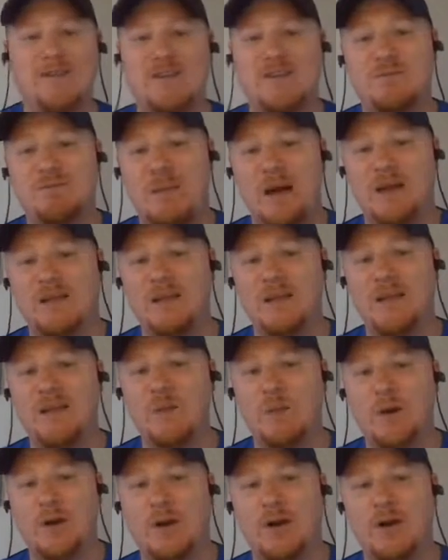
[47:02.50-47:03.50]
is my league
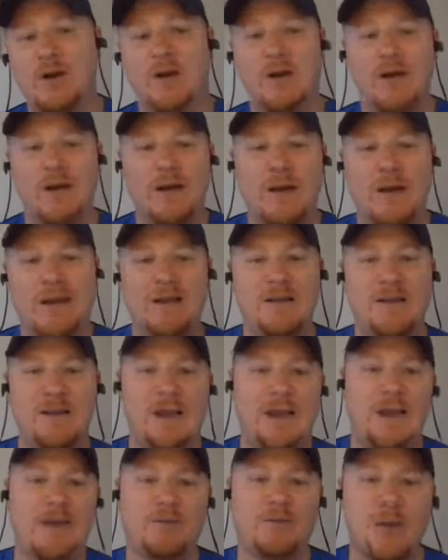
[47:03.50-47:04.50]
winner in the
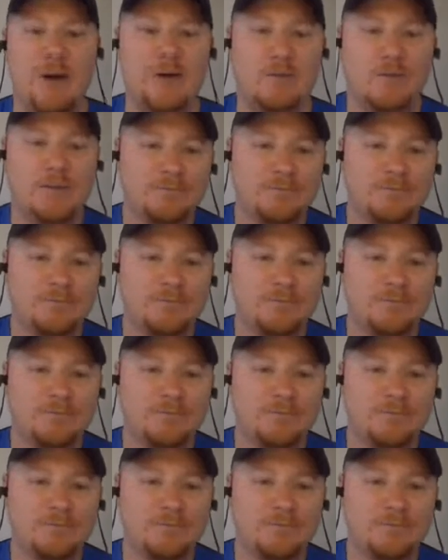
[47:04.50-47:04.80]
8th round.